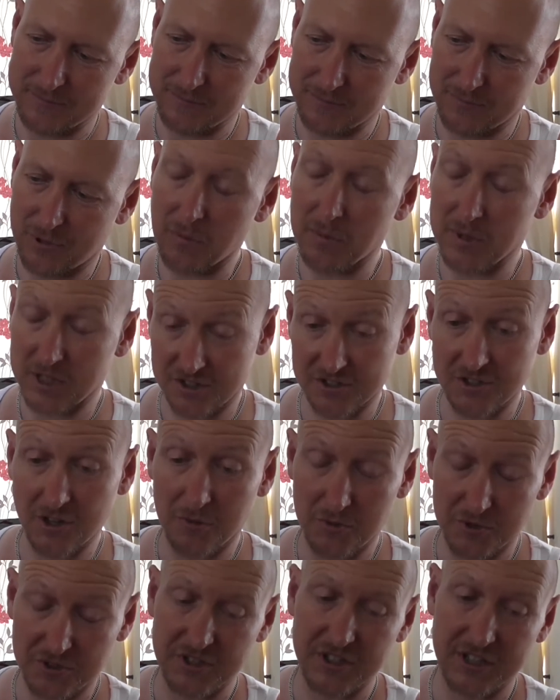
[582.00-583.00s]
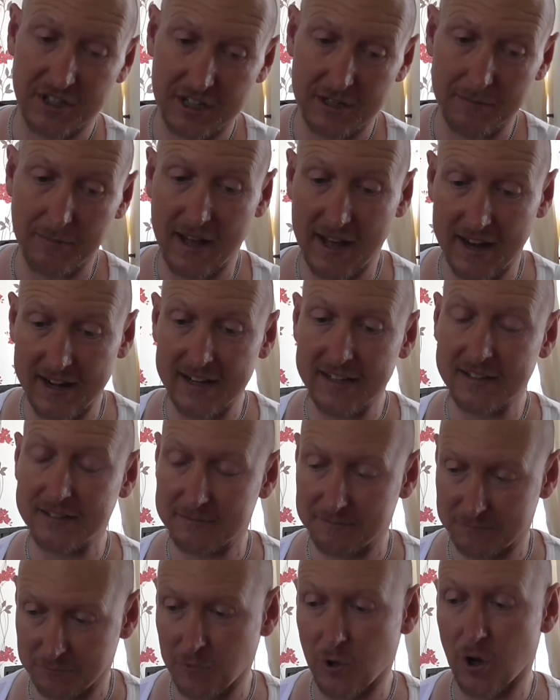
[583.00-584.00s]
probably because I was thinking about it
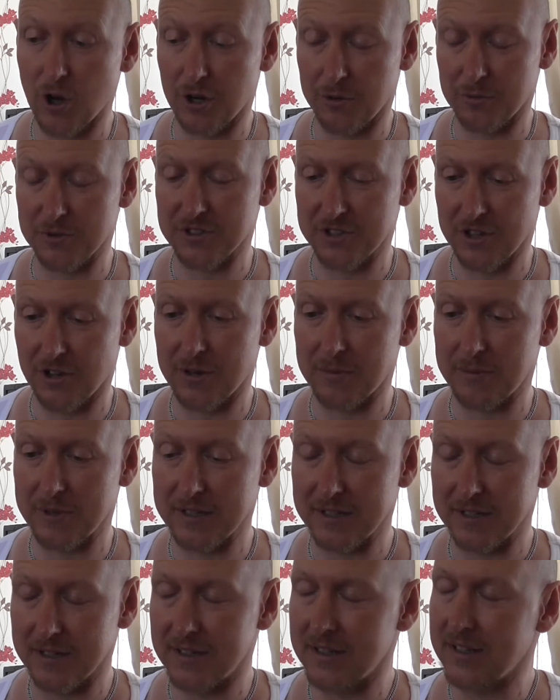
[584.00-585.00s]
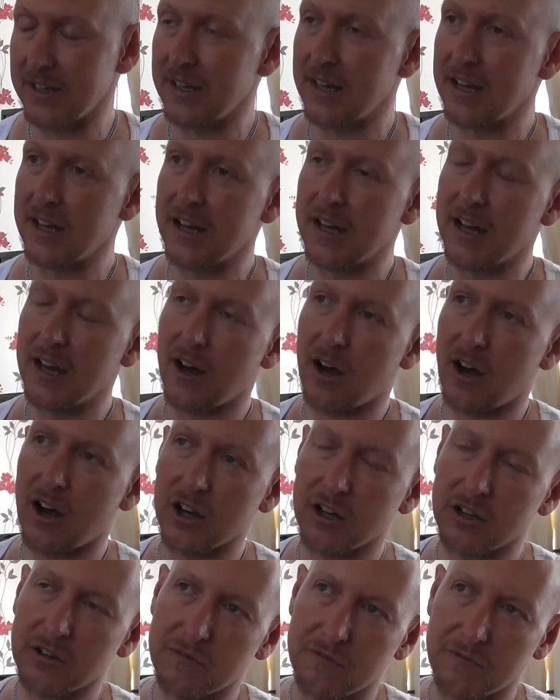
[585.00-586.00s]
while I was typing, I
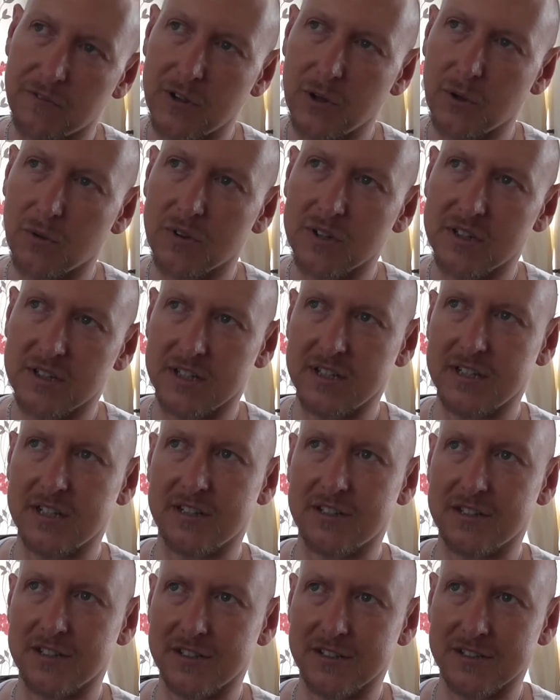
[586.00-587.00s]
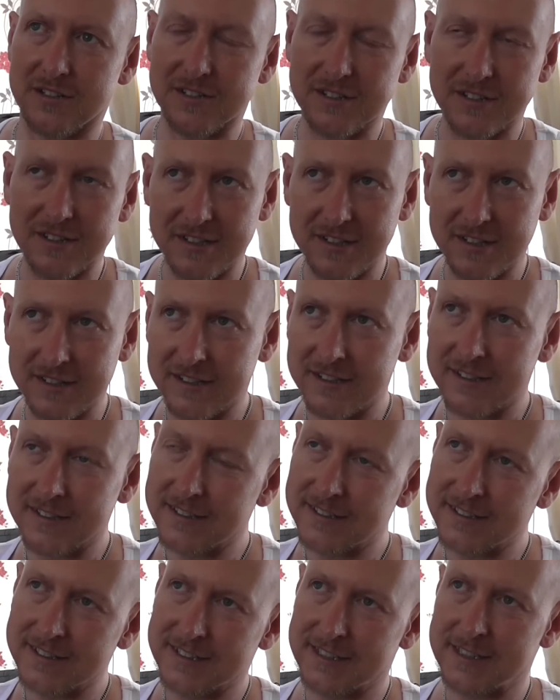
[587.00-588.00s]
could feel the tinnitus.
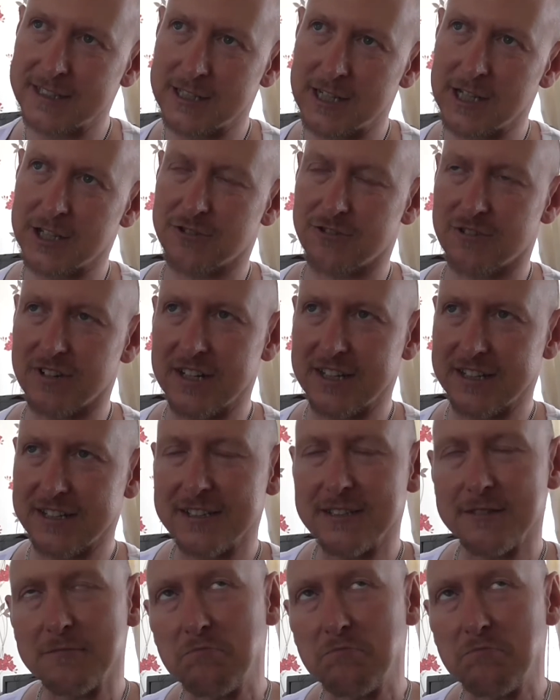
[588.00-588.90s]
Literally,